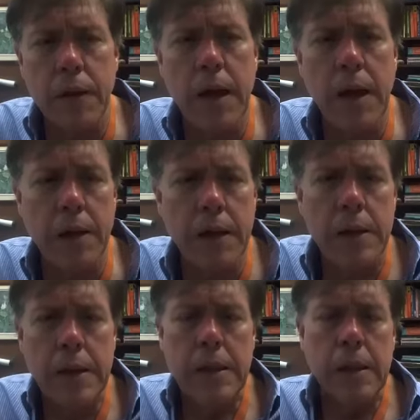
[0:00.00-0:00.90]
neck.
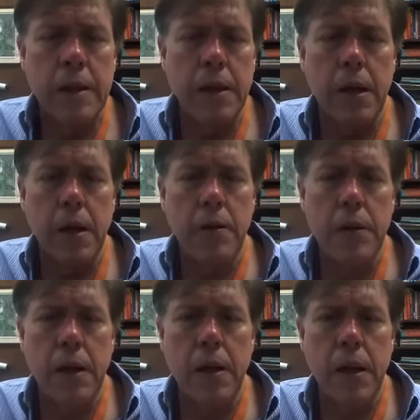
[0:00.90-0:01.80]

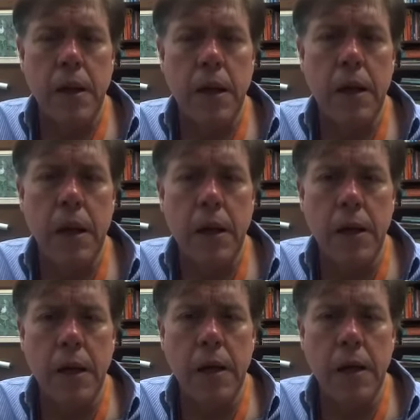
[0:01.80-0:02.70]

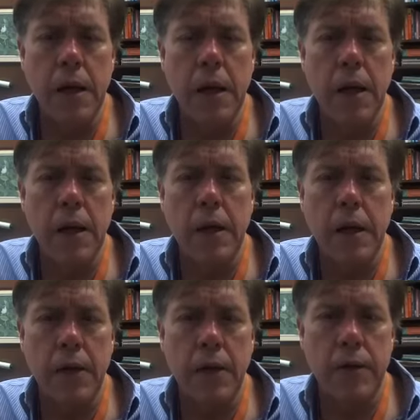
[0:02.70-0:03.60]
And again,
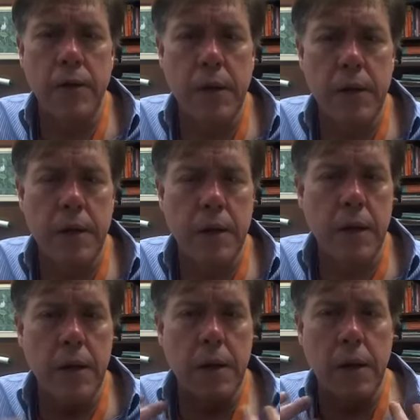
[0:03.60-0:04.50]
is
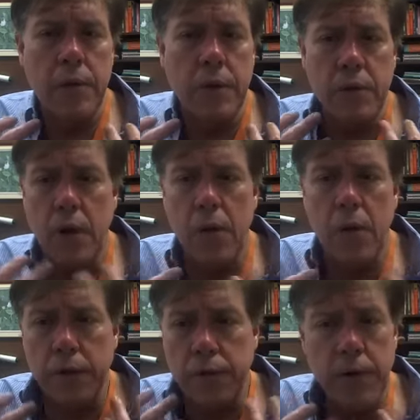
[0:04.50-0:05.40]
it
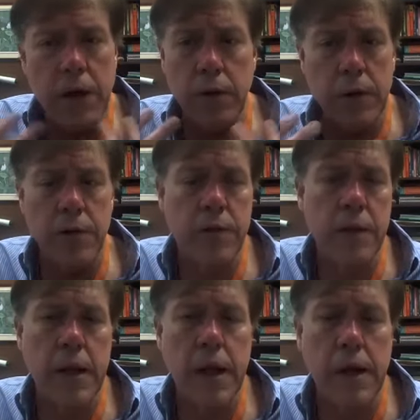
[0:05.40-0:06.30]
totally featherless
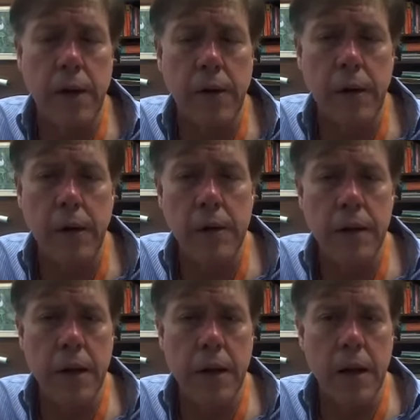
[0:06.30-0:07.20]
in that area?
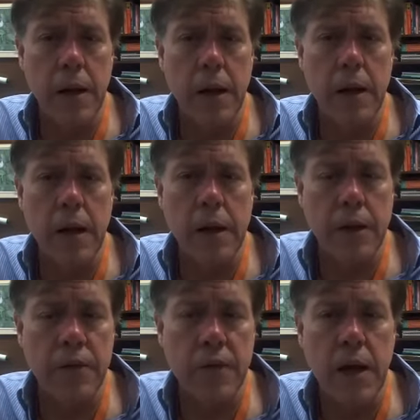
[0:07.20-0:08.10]
And like
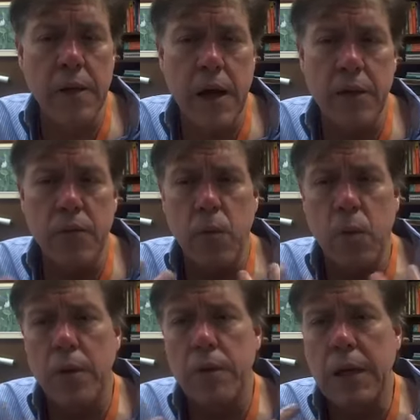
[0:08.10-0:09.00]
I said, that's
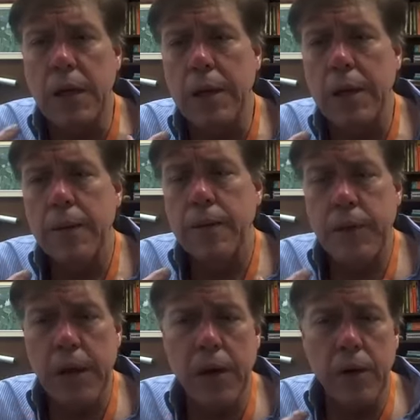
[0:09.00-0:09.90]
one of the
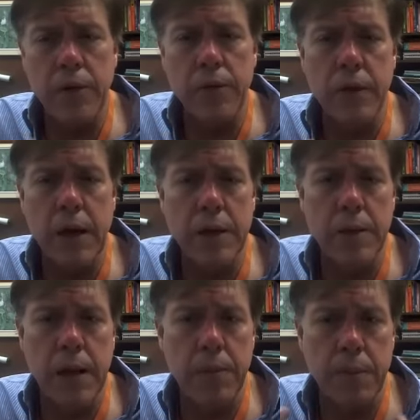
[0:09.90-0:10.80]
areas that
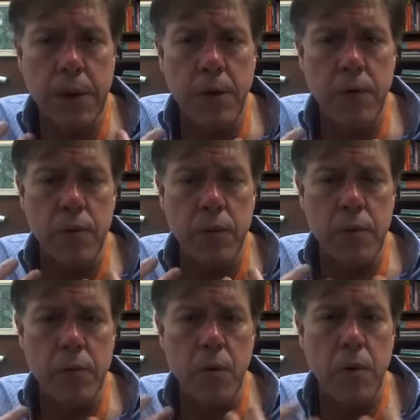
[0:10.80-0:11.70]
birds
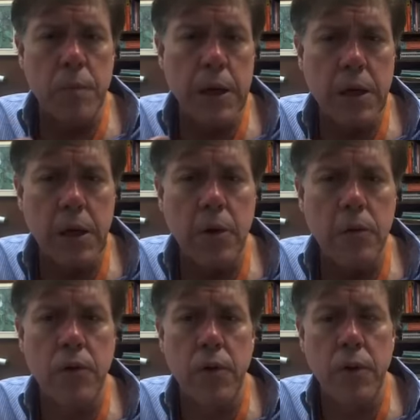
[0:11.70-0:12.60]
will normally go
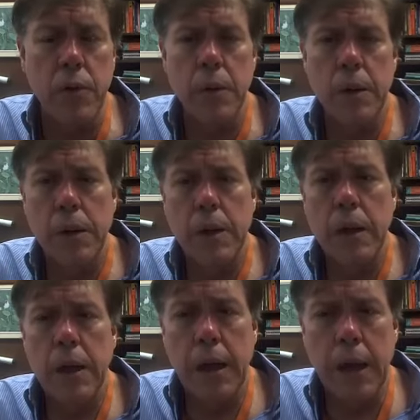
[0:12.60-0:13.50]
to
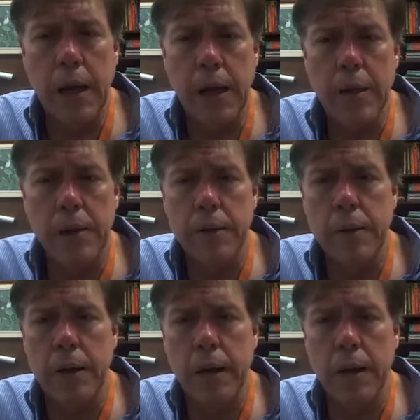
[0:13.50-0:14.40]
and
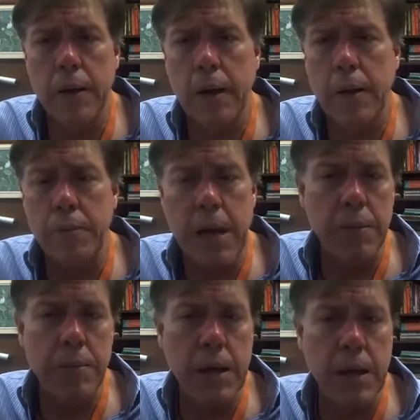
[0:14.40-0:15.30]
it may
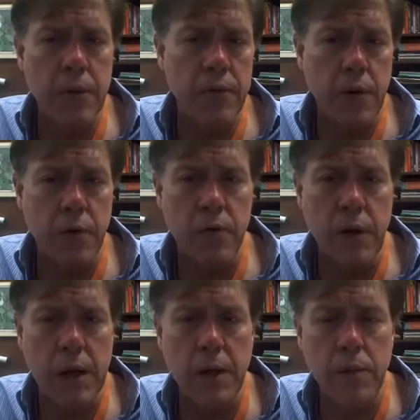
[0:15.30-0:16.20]
be
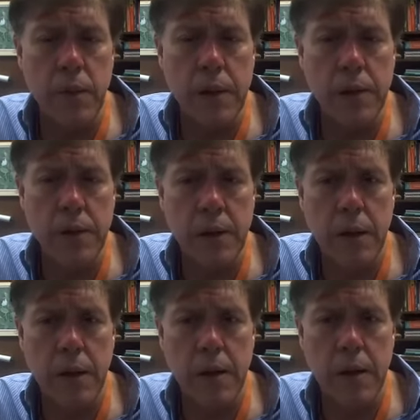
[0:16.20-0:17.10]
associated with
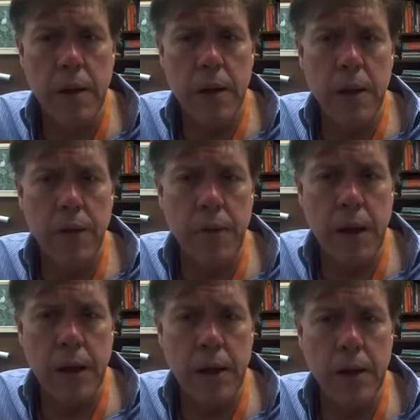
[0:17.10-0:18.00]

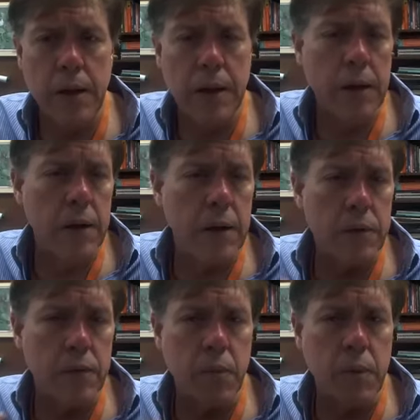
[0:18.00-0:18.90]
that
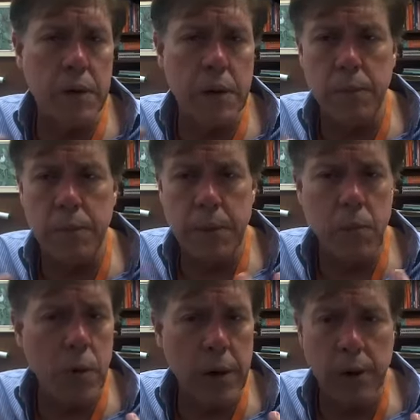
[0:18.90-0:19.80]
it's a little bit
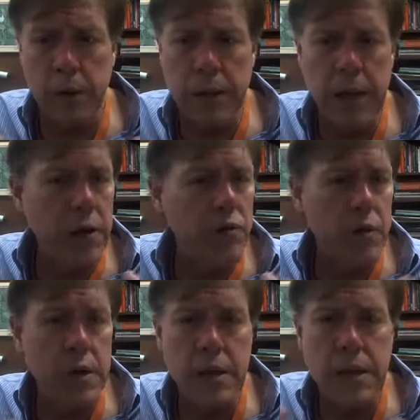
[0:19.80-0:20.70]
more
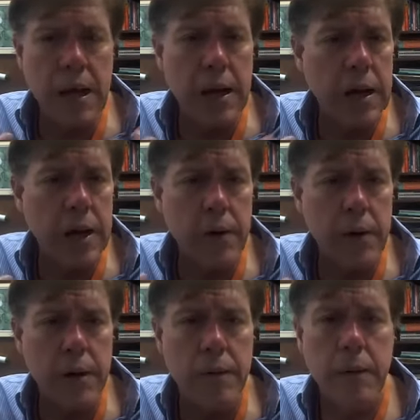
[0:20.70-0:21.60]
irritation in that area,